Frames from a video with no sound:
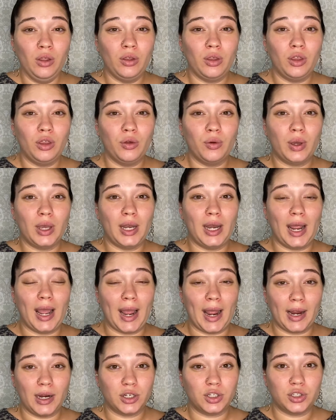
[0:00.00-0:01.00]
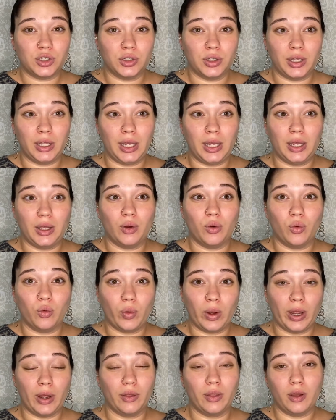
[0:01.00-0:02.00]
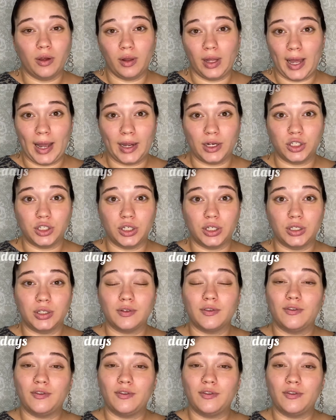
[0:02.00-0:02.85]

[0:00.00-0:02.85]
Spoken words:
you can actually wear their lashes